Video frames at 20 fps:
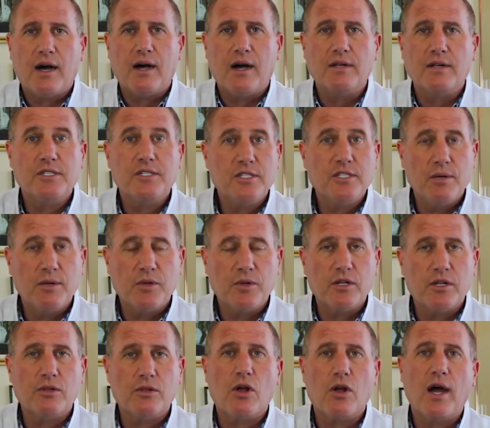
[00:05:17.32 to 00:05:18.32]

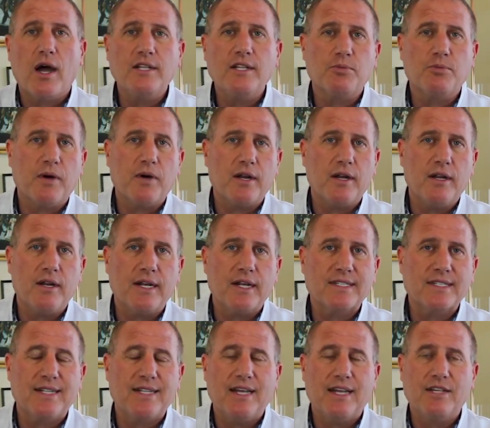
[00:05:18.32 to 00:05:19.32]
Similar lines, but it
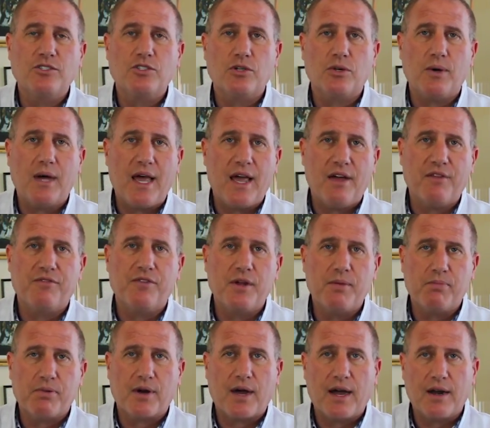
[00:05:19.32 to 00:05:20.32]
extends to every
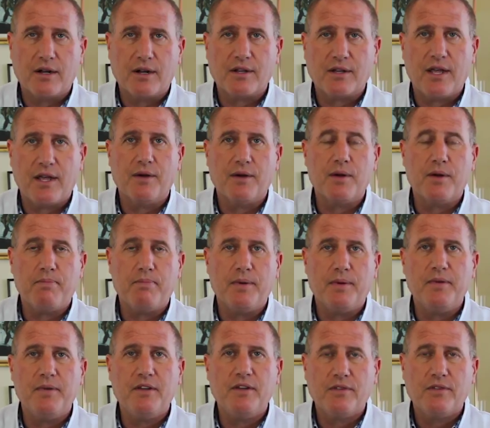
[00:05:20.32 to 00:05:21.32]
product here at
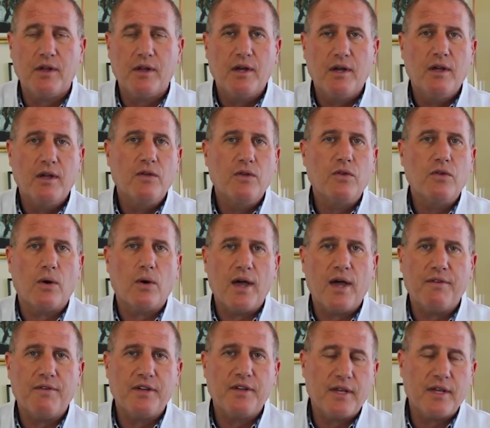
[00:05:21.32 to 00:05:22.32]
BIMMYS. So
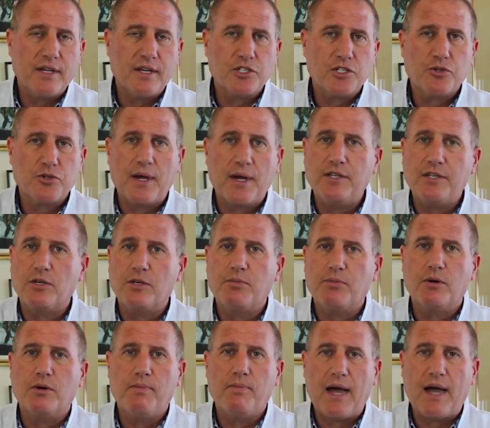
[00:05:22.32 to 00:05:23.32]
everything is
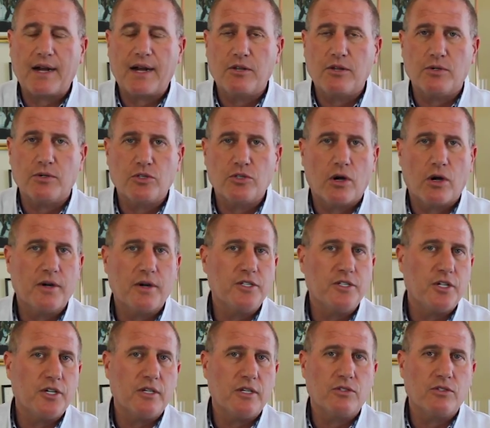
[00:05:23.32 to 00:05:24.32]
traceable back to its
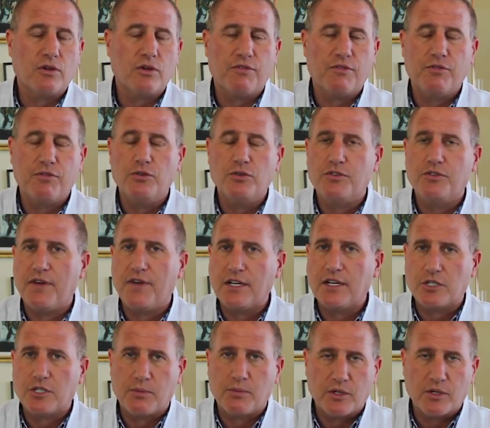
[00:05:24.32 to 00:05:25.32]
origin. So fruits,
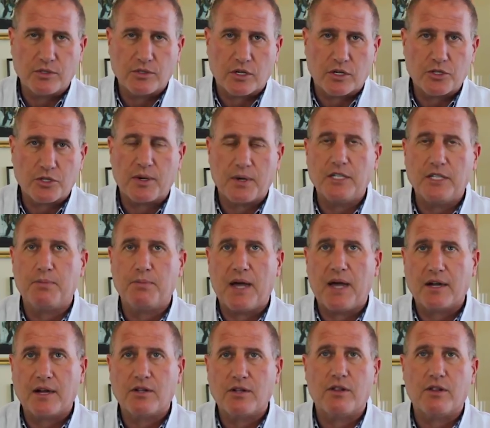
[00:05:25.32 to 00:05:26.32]
vegetables are traced
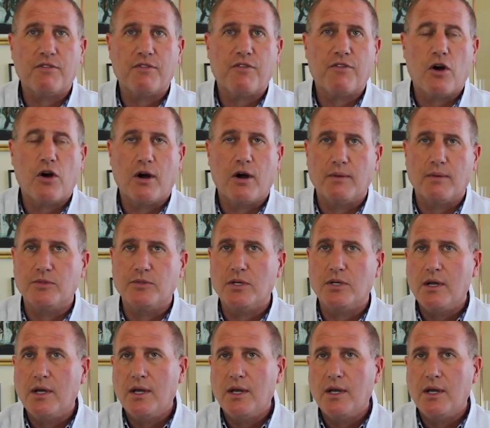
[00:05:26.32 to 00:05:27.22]
back to the farms.